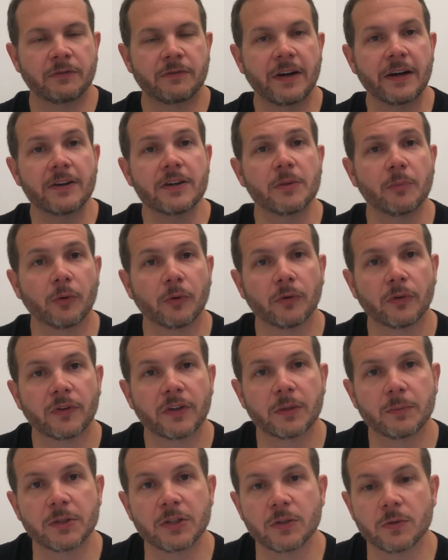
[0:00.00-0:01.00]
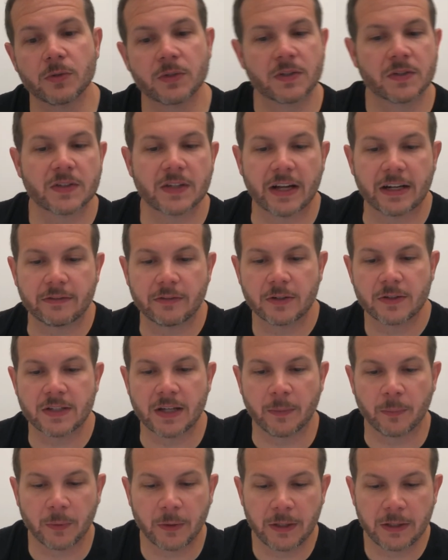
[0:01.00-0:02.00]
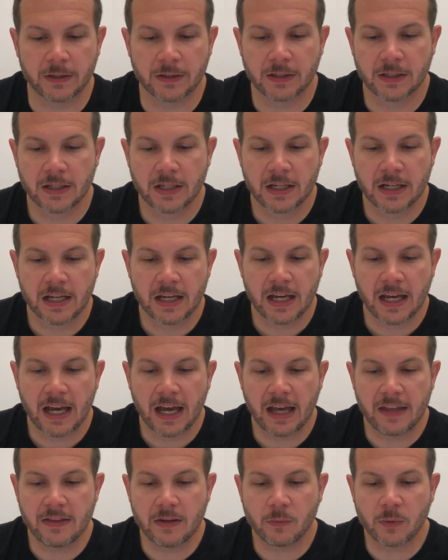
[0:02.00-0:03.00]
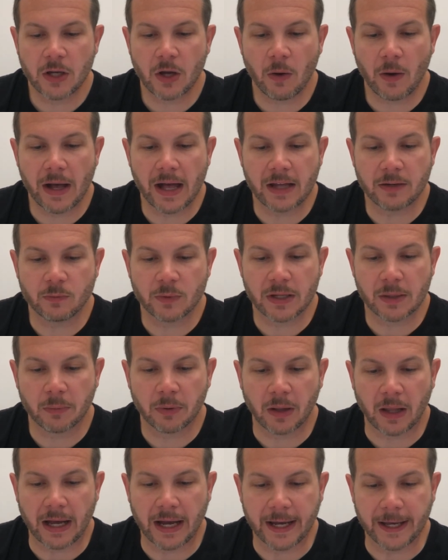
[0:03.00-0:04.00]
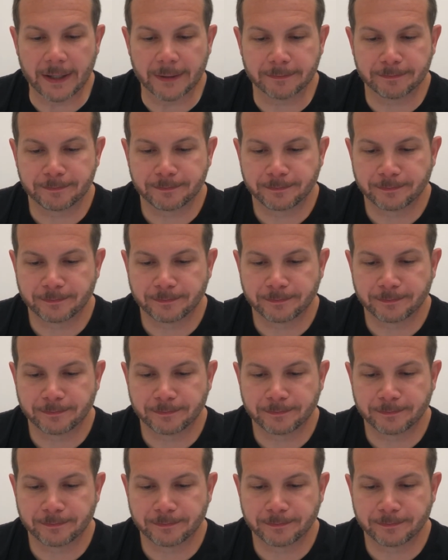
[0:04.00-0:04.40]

variables that will be used inside of our template. And then we go ahead and we apply it.